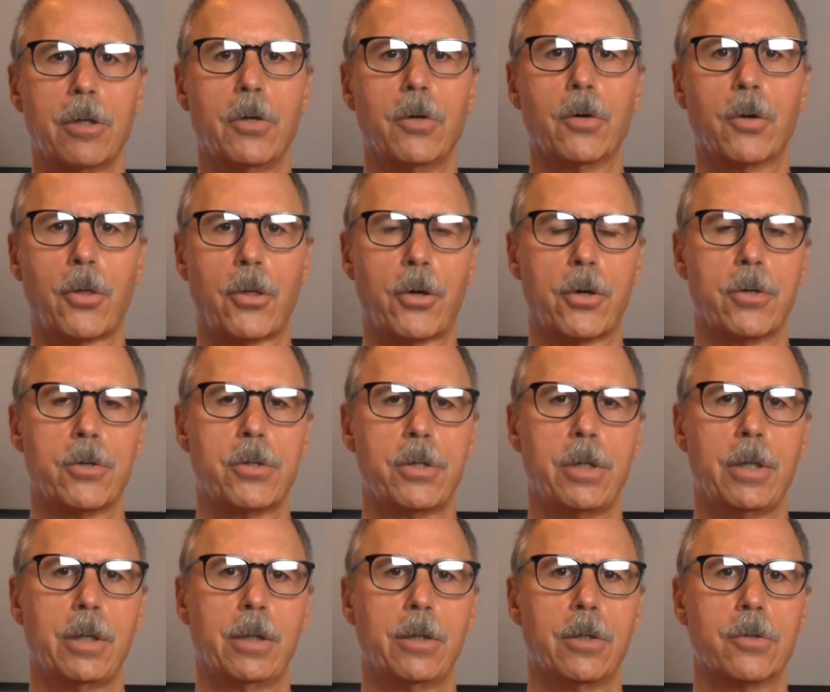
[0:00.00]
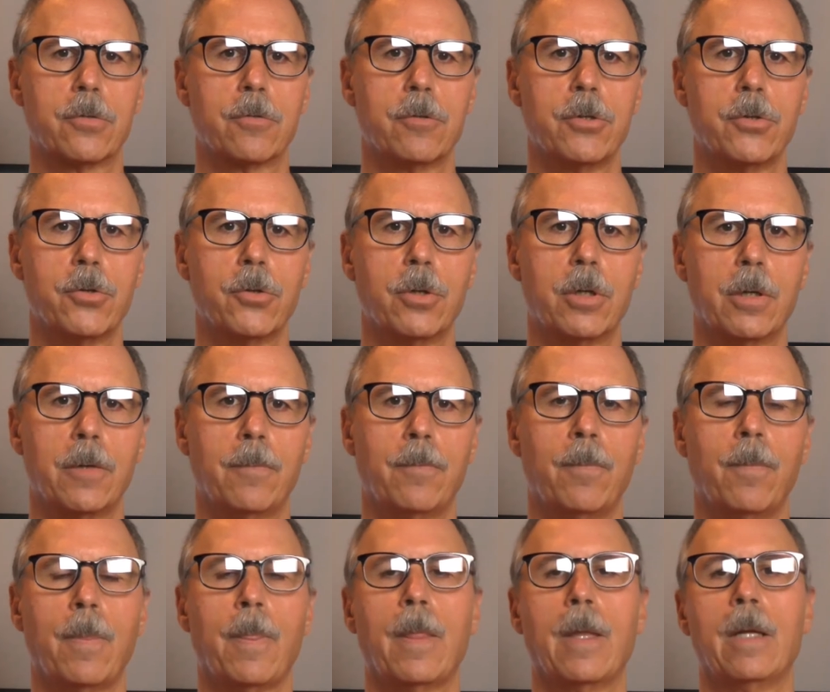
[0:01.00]
or thirsty at this resort.
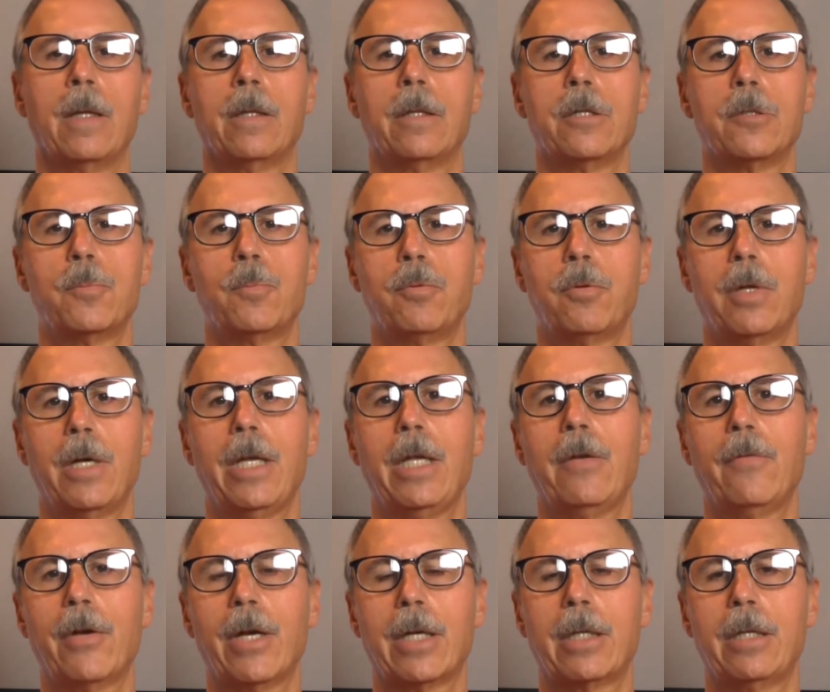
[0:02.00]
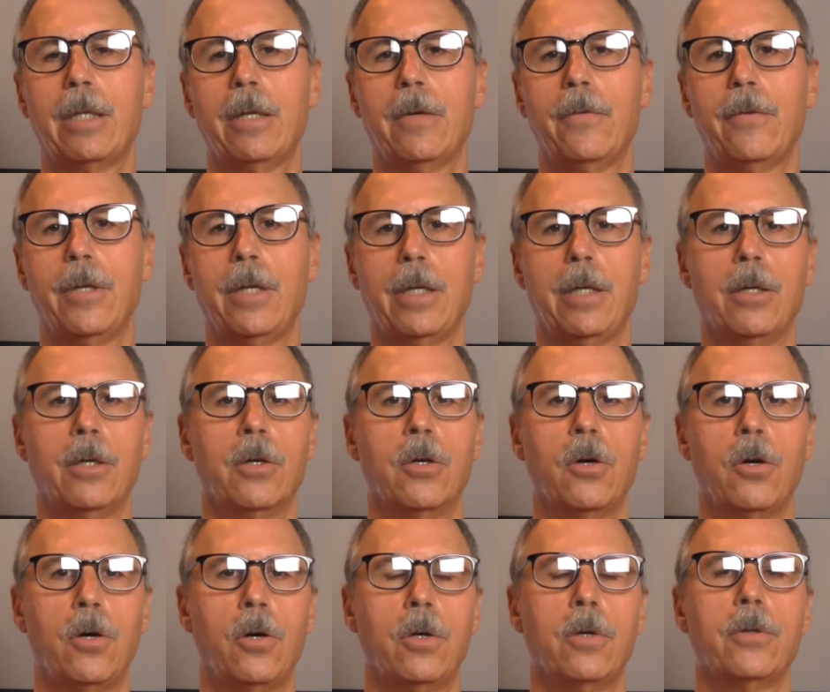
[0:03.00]
There's plenty of activity
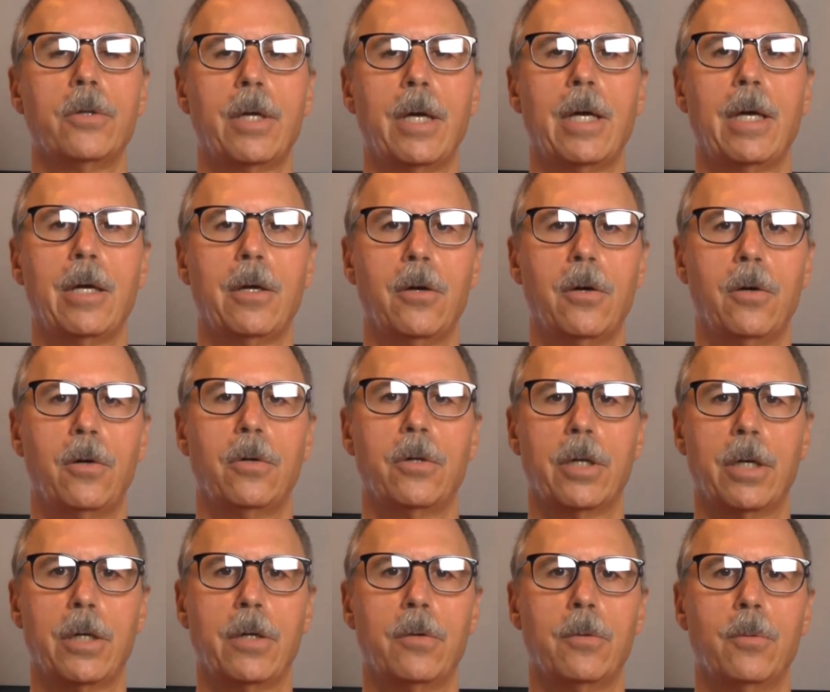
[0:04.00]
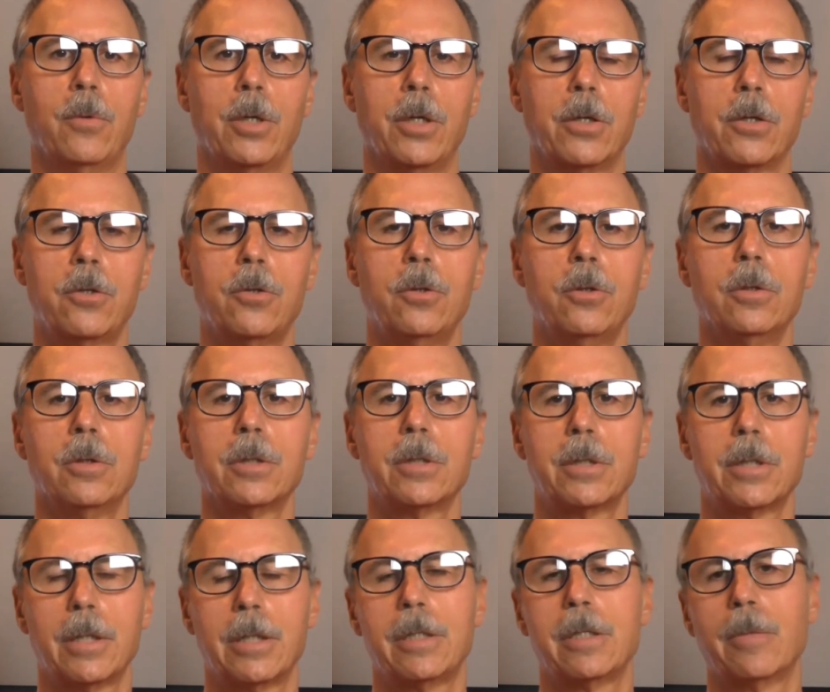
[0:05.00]
all day, all night. One of the coolest
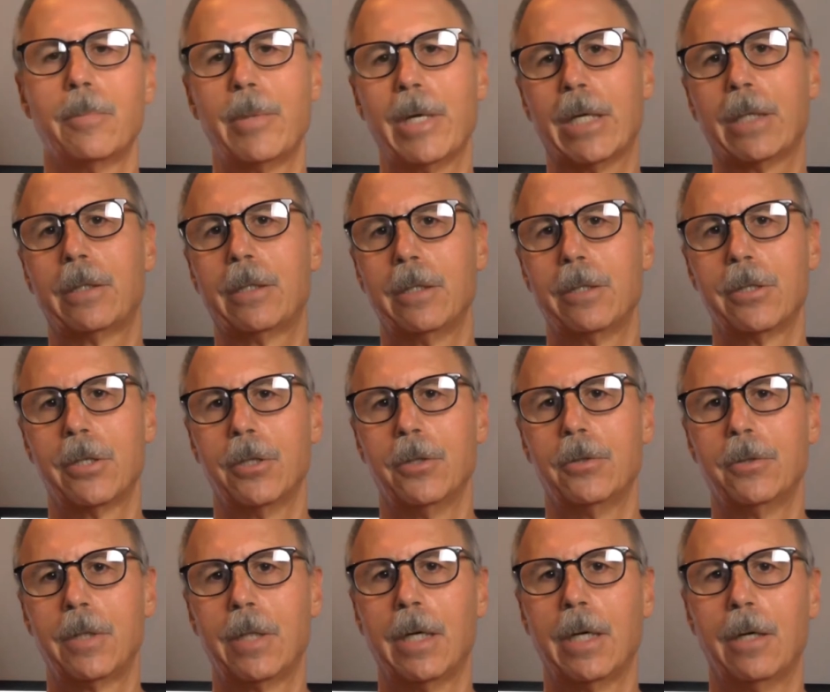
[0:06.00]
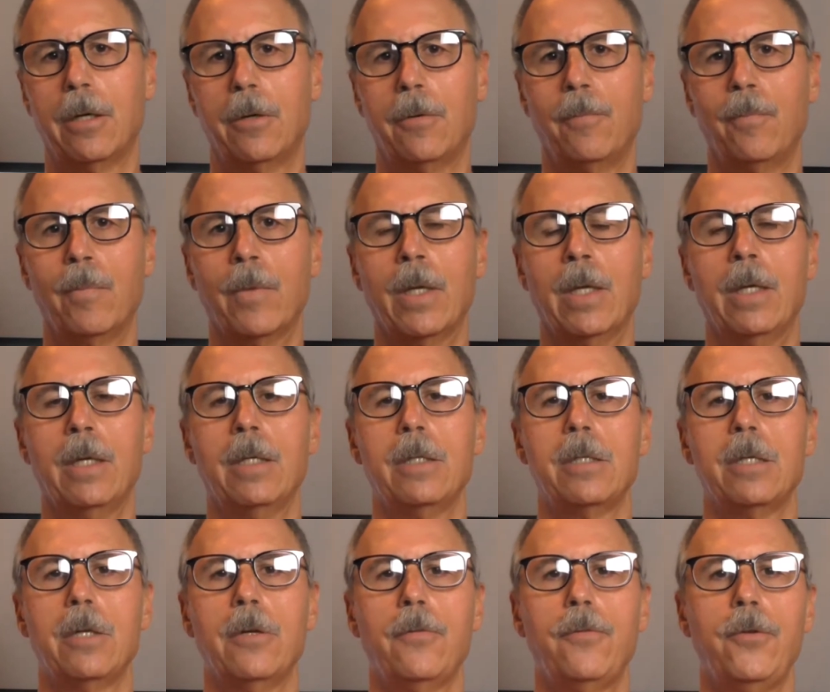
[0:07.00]
things about this hotel is
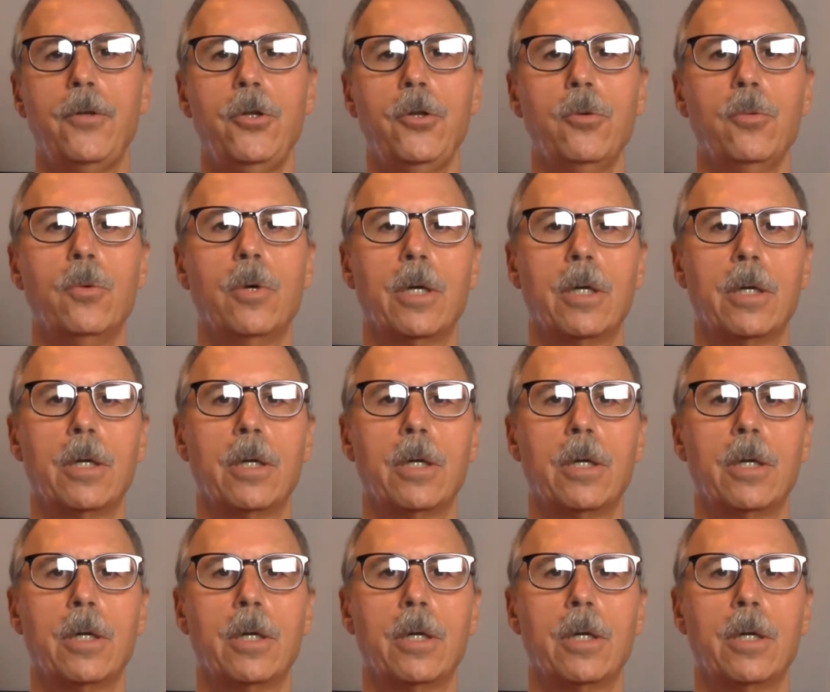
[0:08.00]
that if you want